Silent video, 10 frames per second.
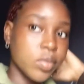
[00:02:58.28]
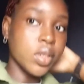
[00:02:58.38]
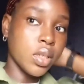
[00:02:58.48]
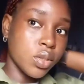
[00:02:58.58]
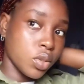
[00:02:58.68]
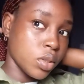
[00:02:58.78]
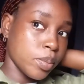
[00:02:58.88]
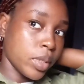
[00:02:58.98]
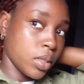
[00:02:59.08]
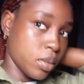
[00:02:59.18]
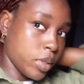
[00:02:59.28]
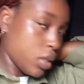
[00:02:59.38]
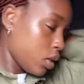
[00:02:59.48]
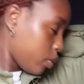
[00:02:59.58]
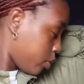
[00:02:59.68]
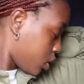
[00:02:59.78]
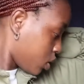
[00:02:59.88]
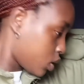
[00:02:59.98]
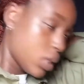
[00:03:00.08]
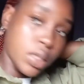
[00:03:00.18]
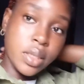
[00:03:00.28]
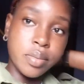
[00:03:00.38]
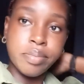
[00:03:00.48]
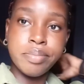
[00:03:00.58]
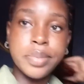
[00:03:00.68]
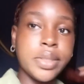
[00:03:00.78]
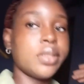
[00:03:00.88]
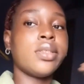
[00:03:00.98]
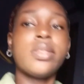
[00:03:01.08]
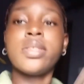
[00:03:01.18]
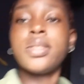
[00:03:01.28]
And I just packed my hair back today because